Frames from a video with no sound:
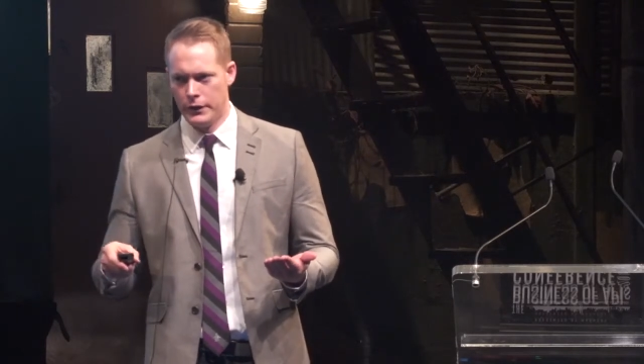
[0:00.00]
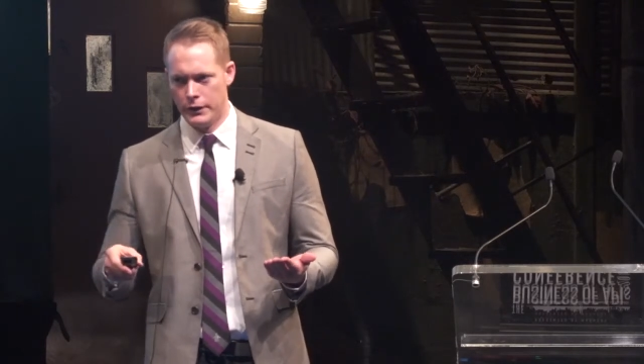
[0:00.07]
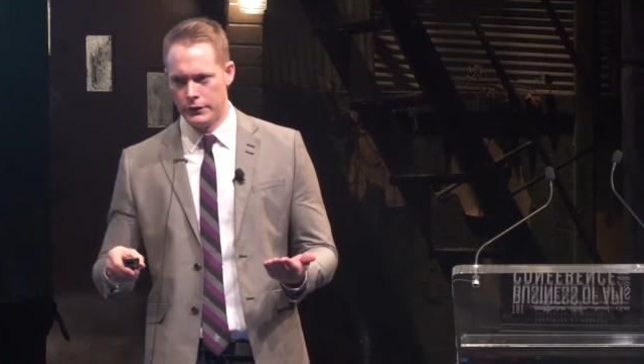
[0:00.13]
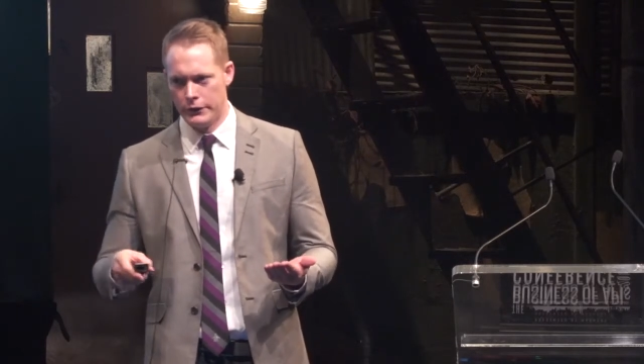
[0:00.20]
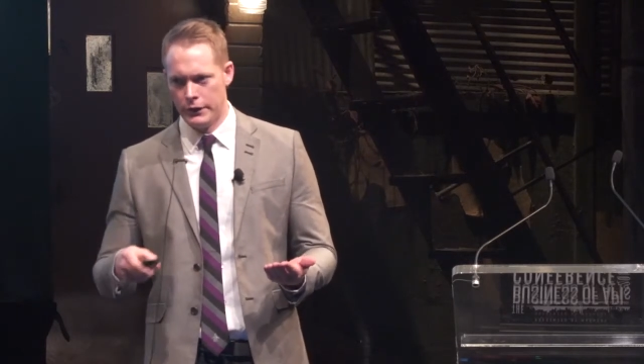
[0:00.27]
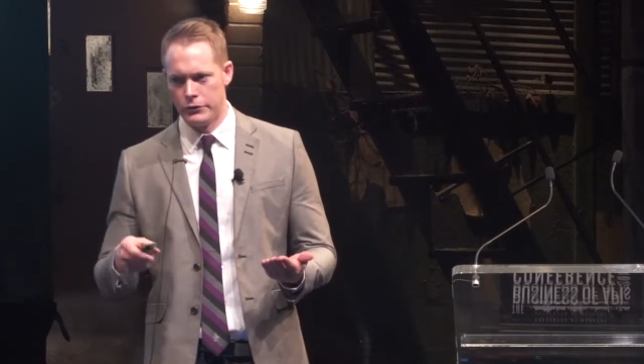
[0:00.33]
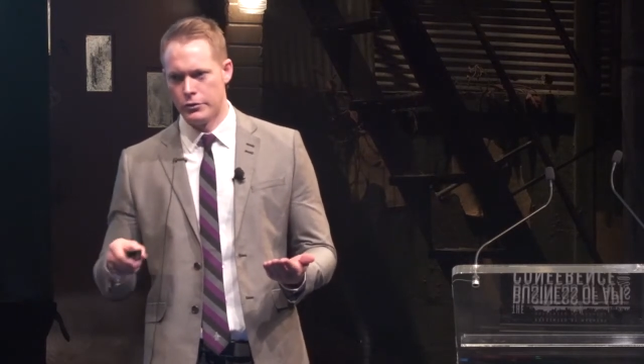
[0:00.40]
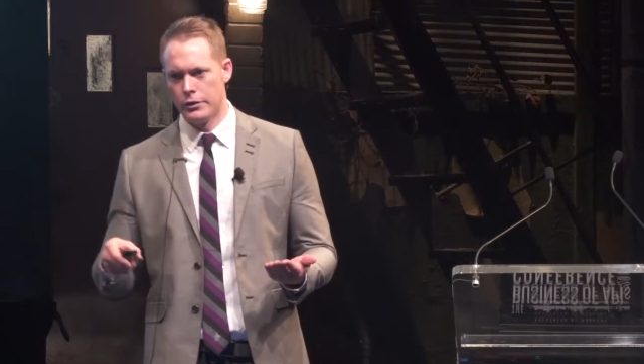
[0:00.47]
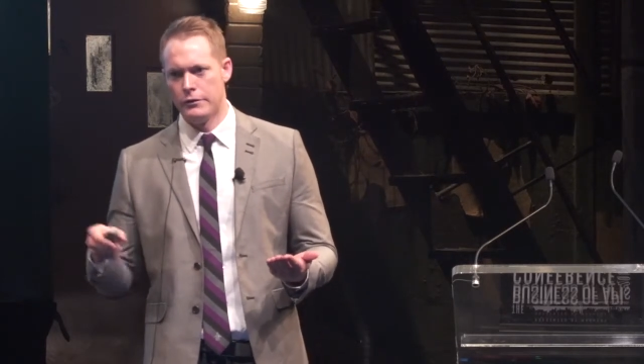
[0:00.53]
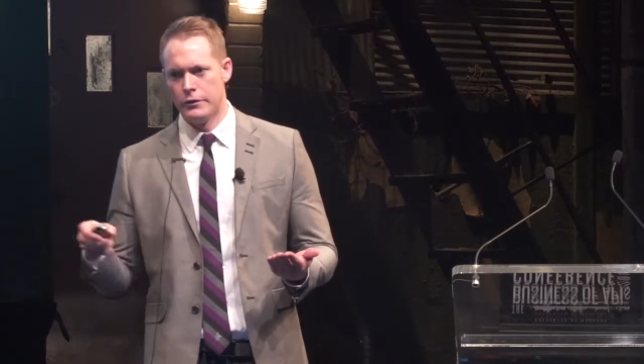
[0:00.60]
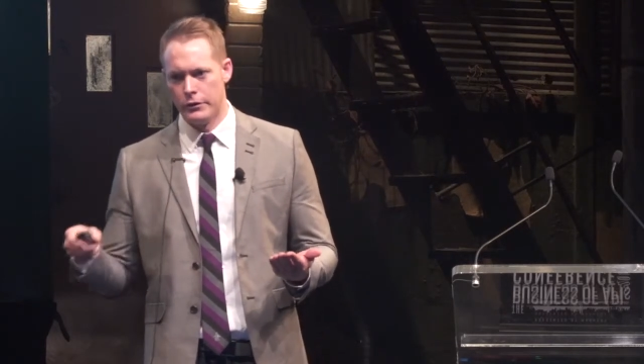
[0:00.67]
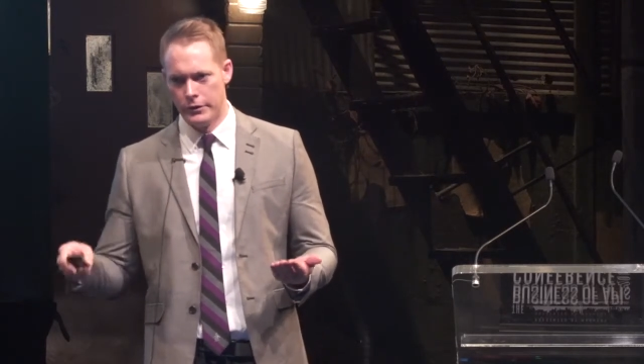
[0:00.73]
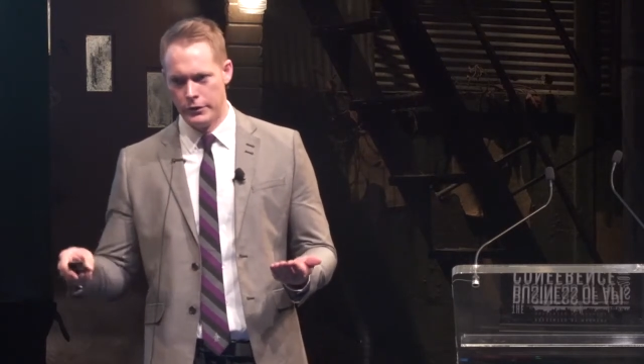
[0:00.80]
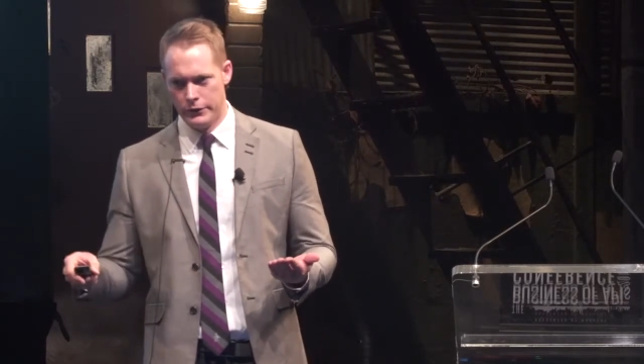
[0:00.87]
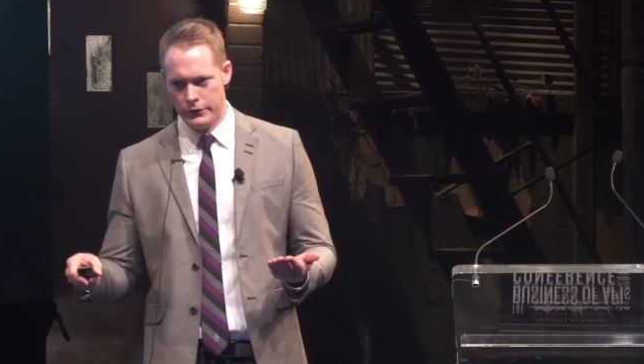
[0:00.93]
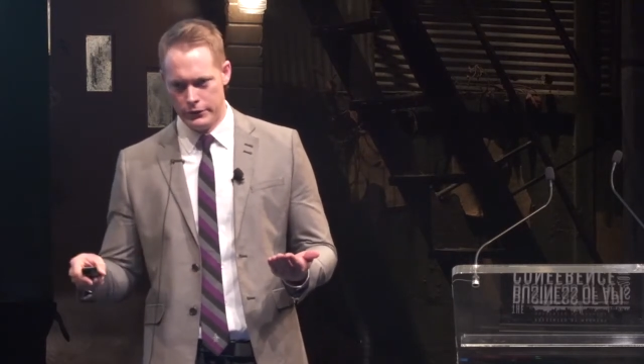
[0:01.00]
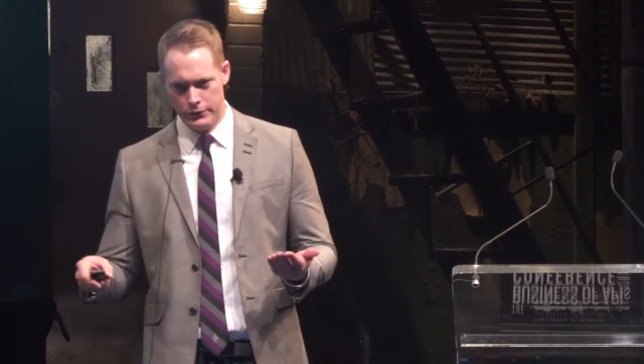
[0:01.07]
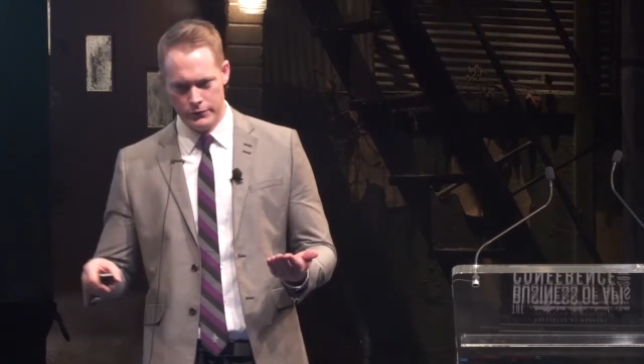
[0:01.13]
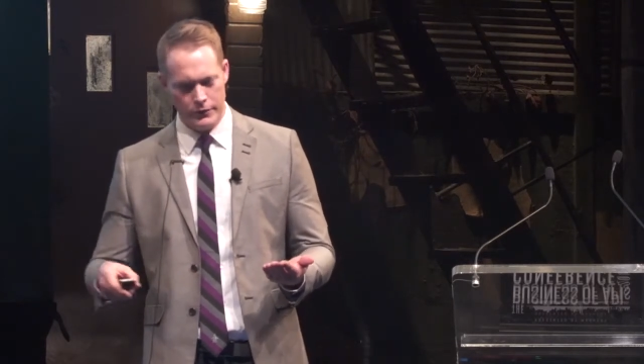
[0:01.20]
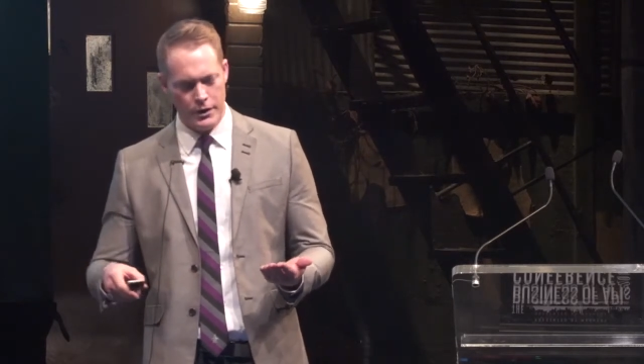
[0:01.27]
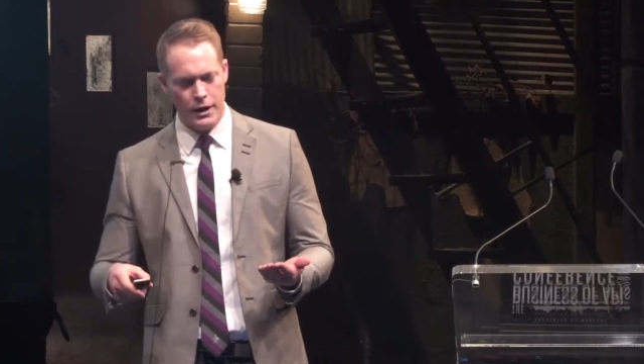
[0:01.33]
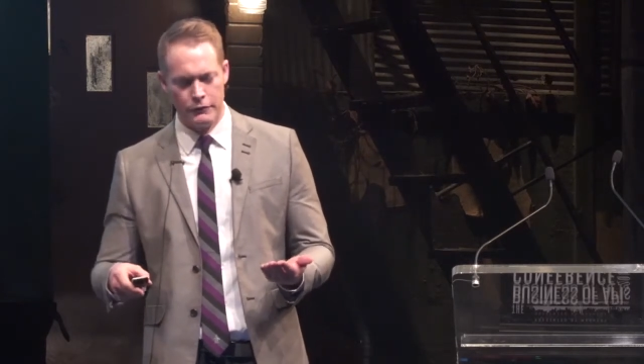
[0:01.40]
He had his Android phone and his
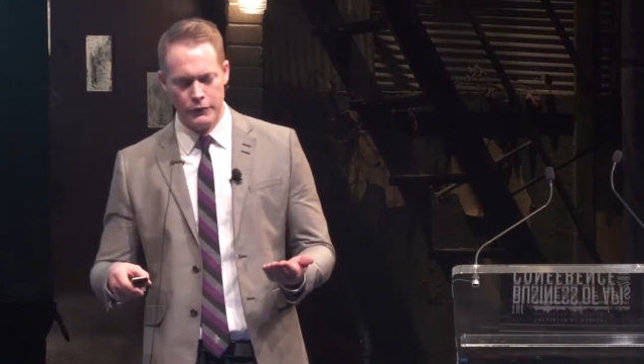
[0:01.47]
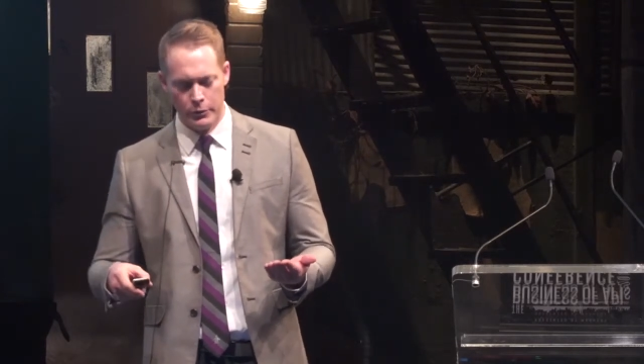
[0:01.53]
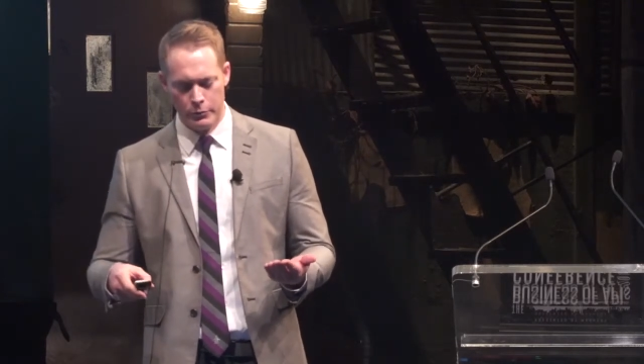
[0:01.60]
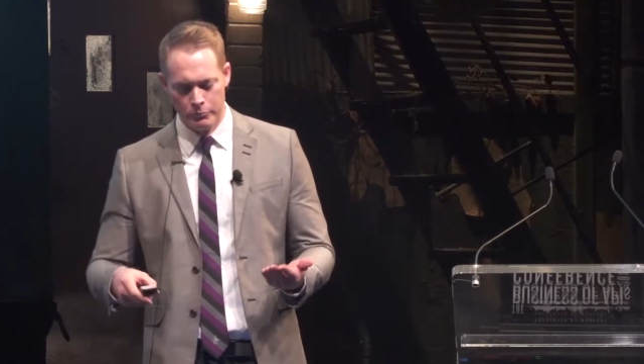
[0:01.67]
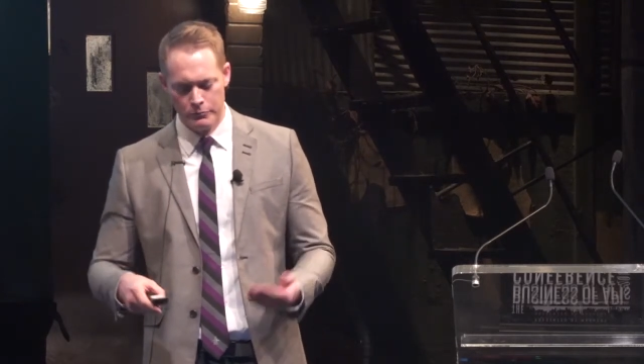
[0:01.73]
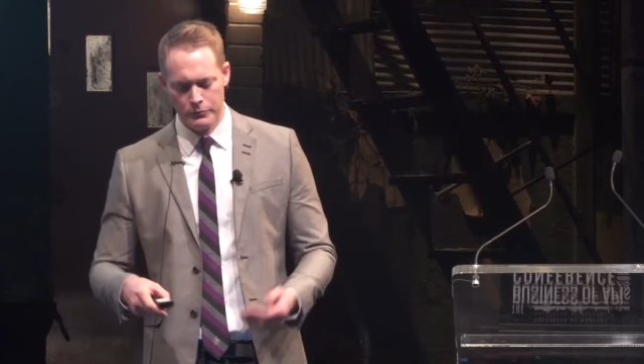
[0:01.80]
iPhone.